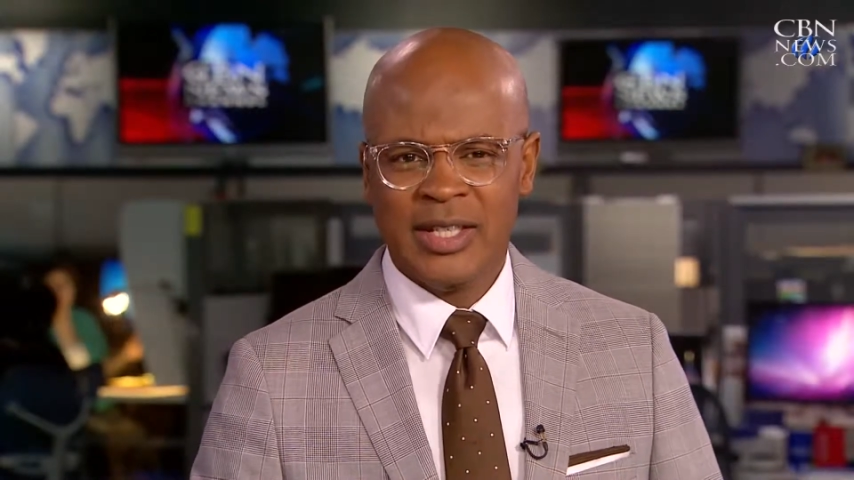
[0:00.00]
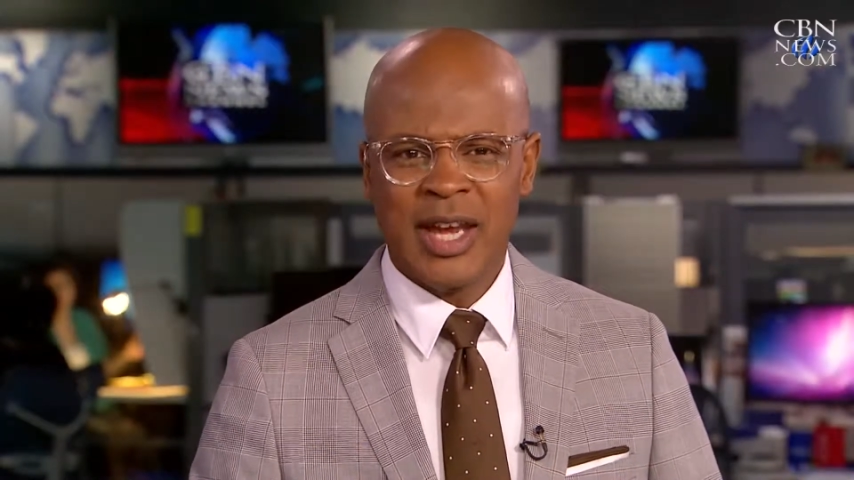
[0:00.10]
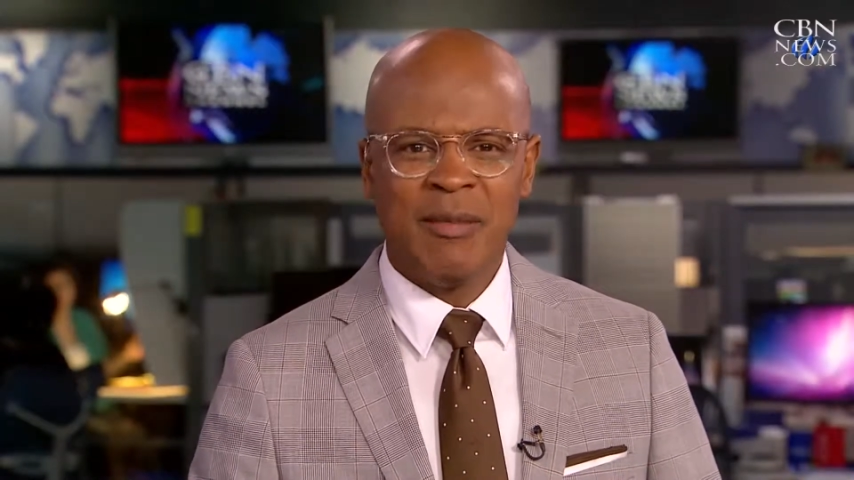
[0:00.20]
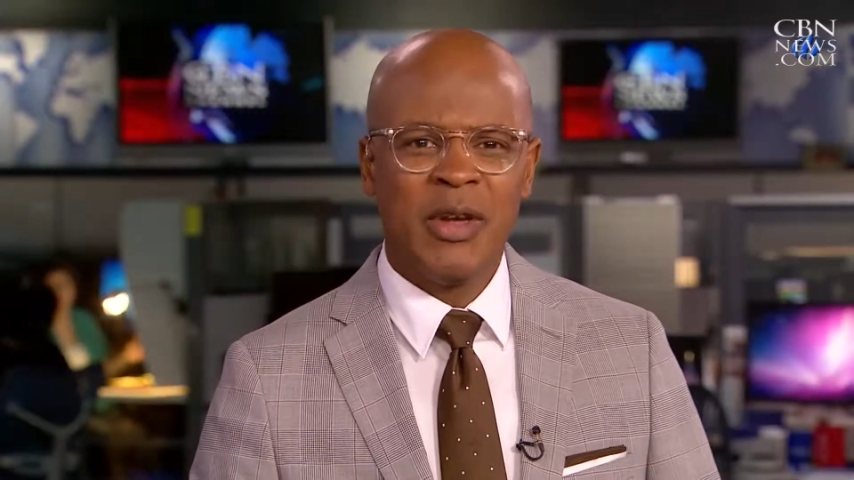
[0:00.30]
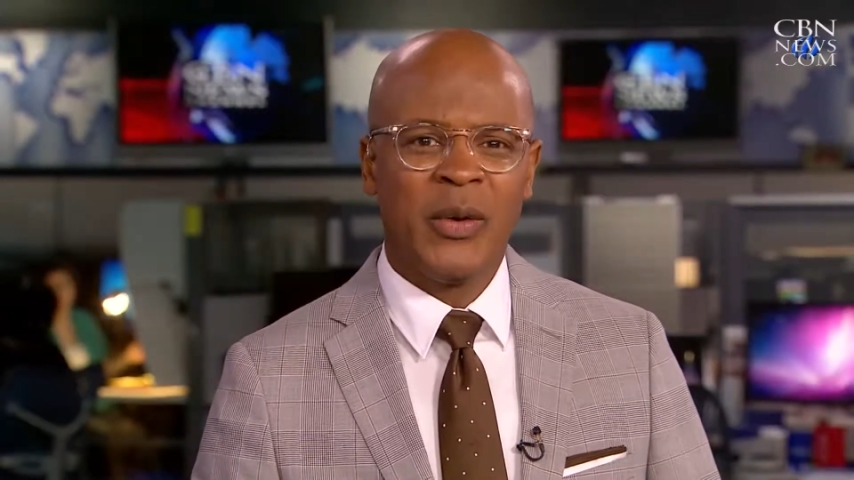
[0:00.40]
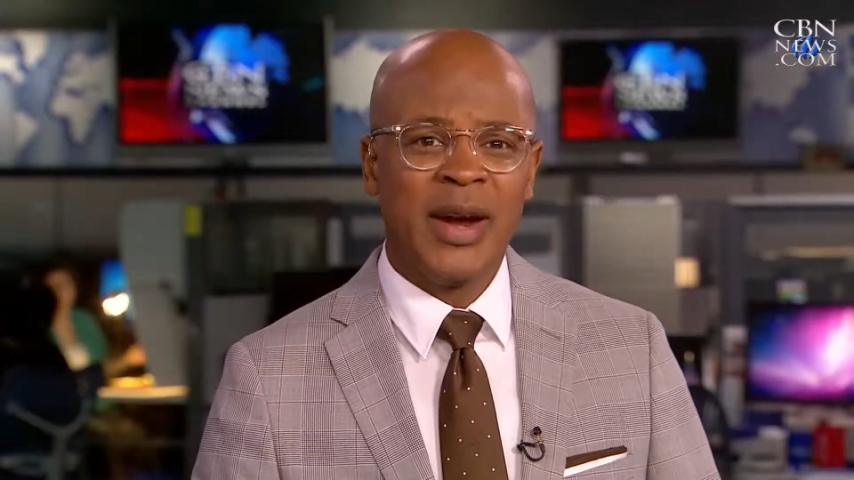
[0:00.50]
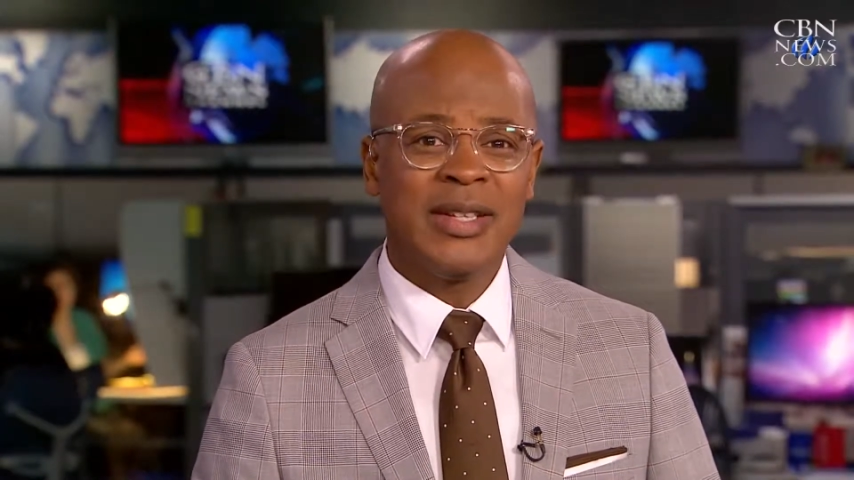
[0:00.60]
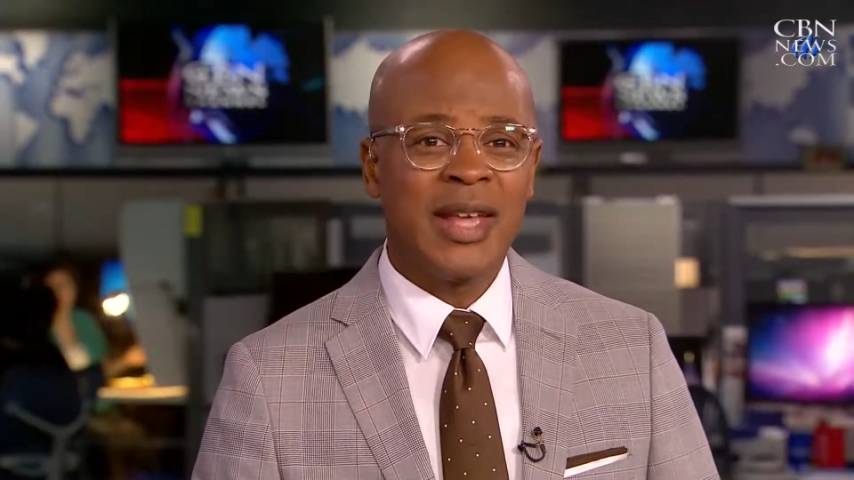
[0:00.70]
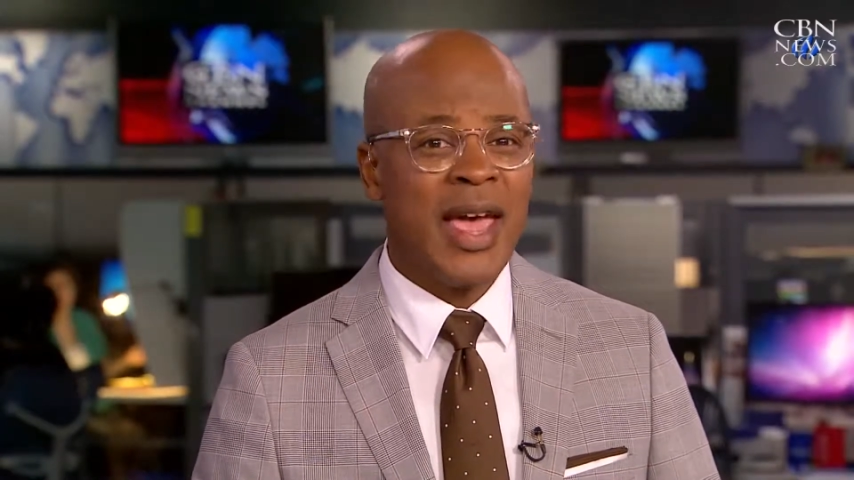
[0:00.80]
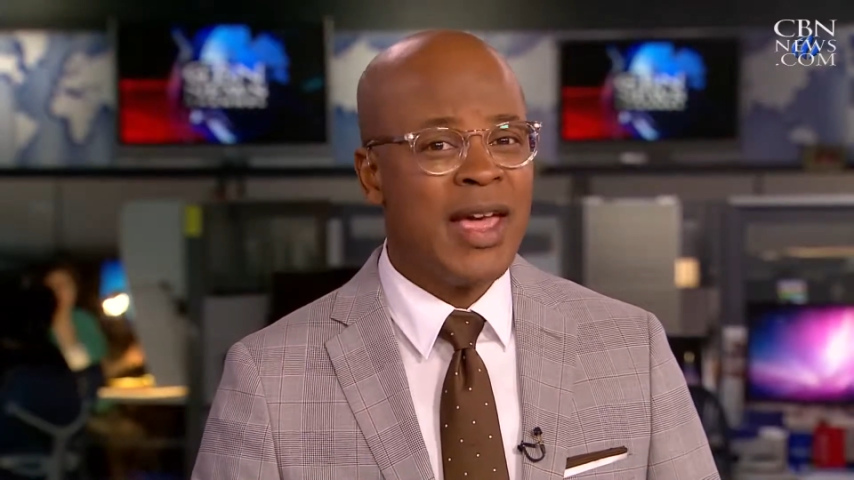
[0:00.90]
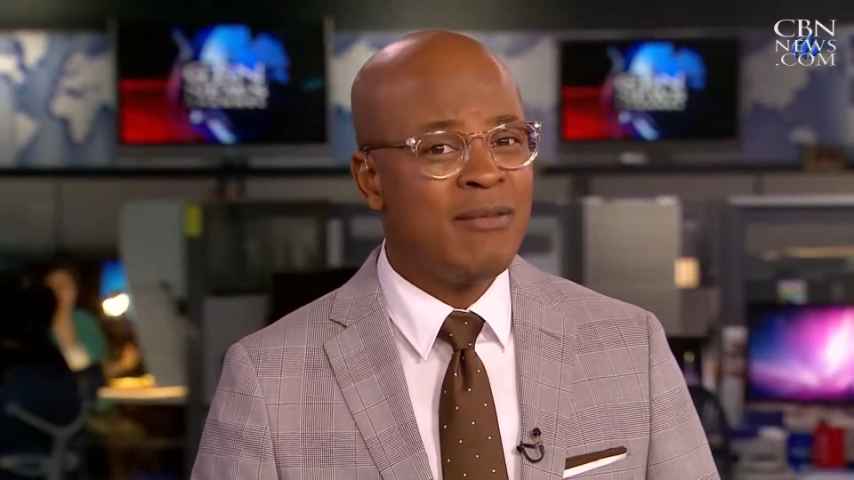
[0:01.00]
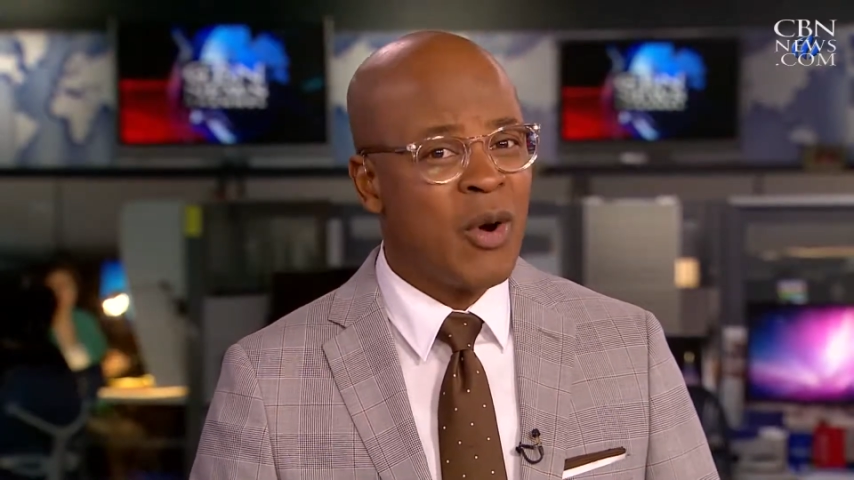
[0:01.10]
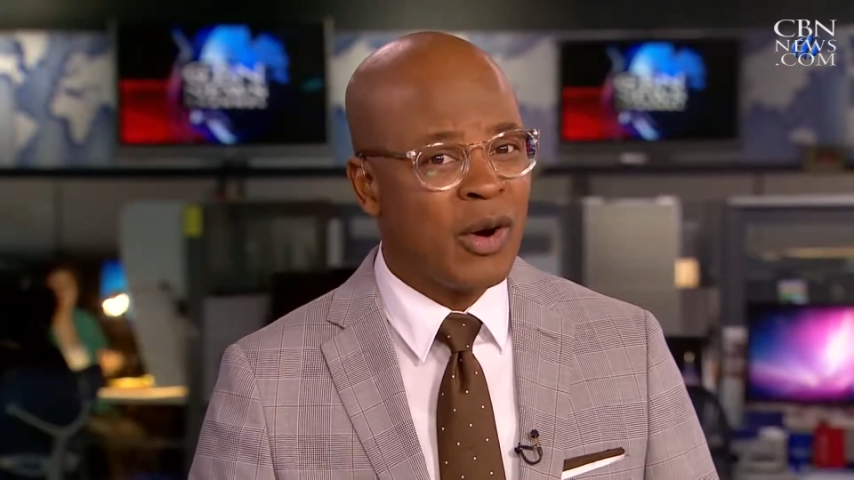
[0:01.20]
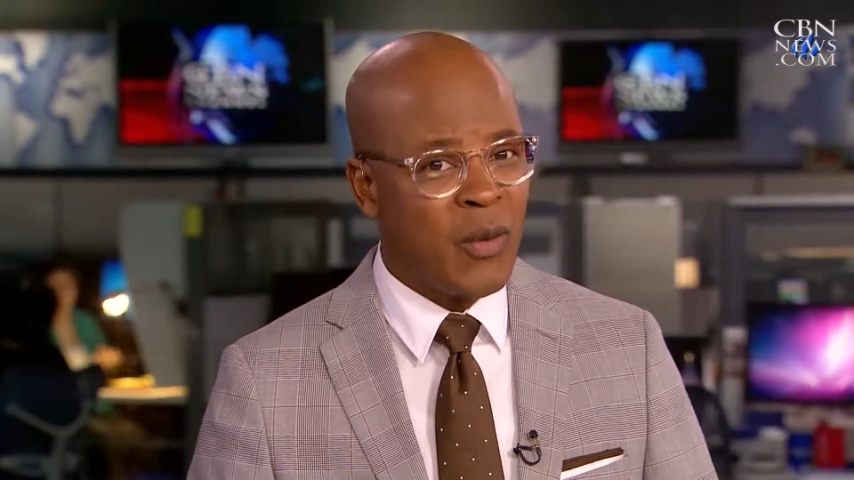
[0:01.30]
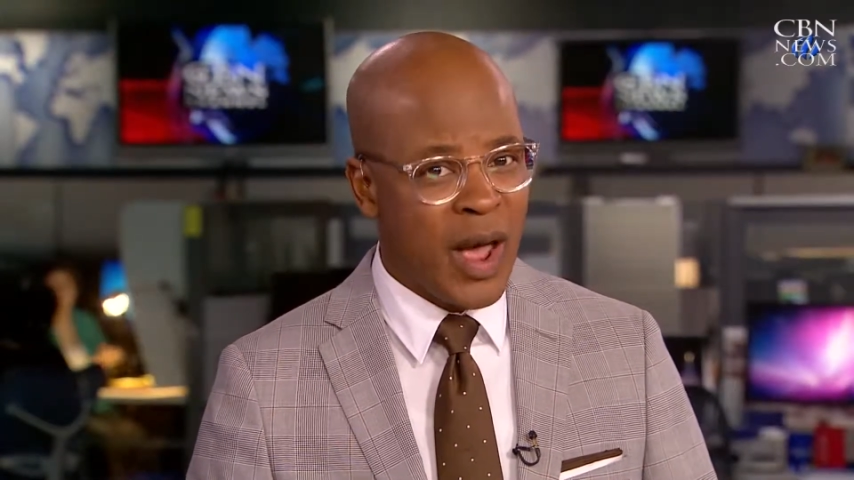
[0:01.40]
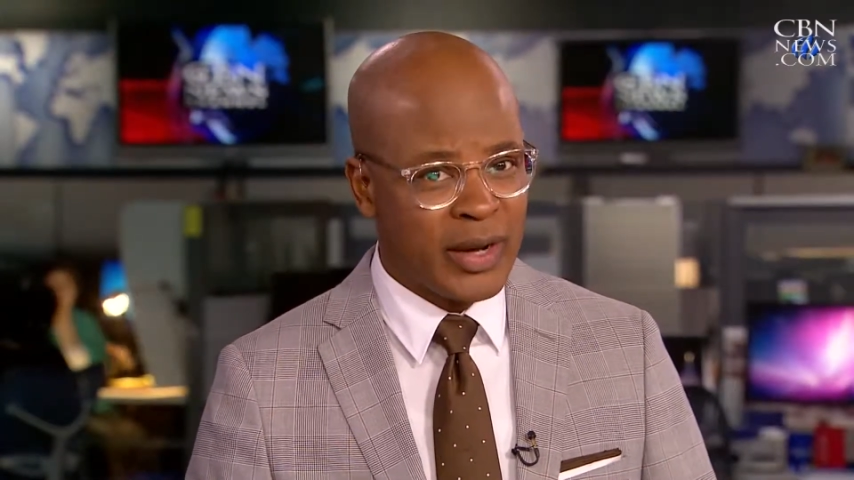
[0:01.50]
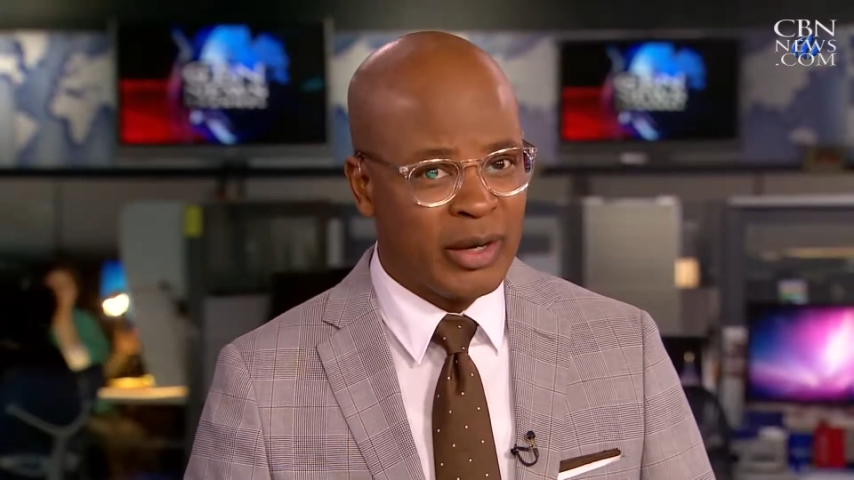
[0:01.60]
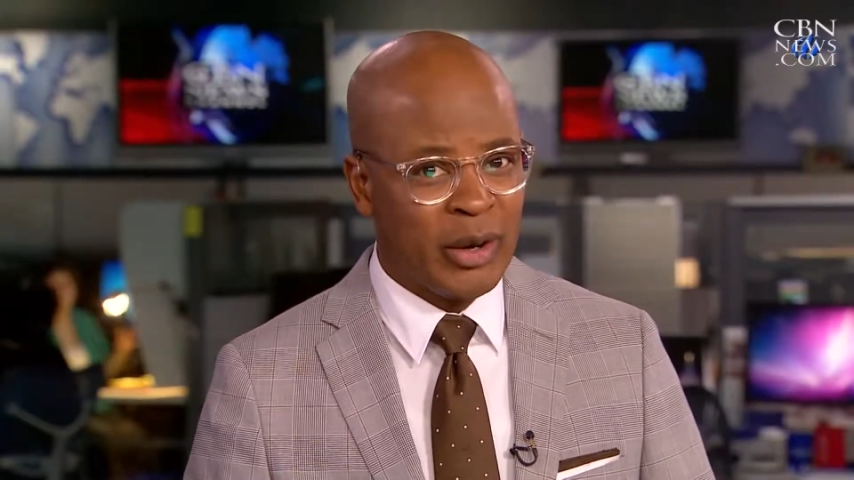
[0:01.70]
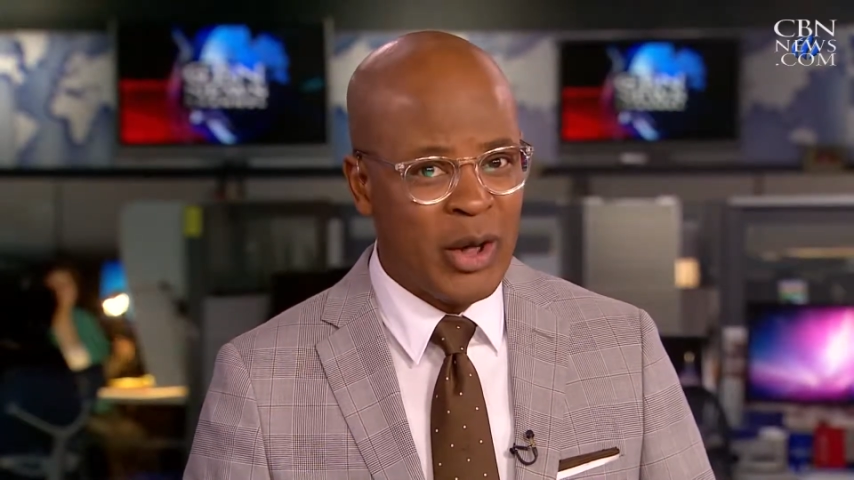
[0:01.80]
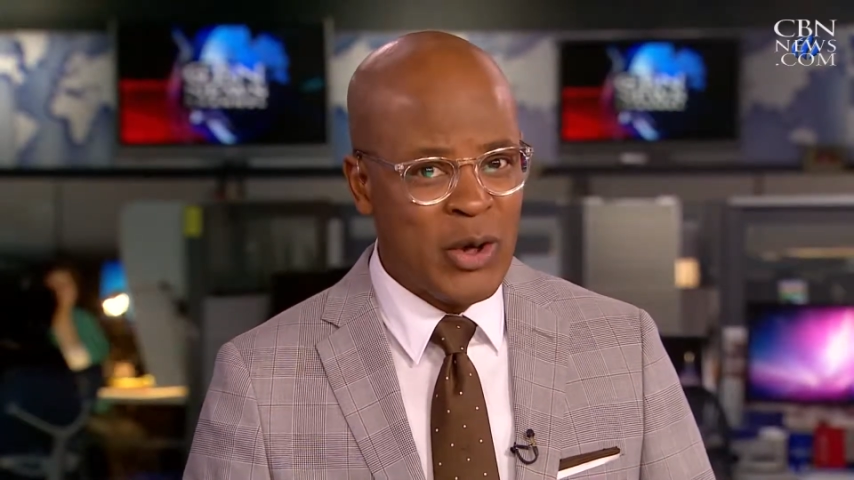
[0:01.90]
Jamie Grace, and Mark
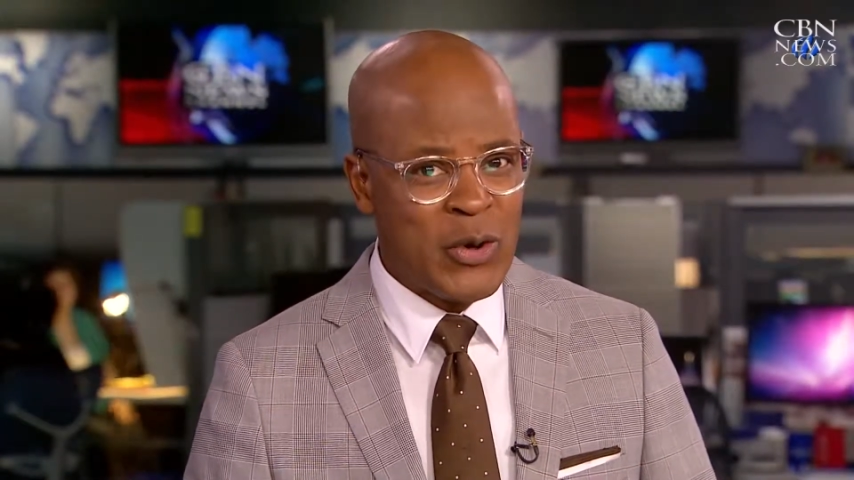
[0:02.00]
Wagner,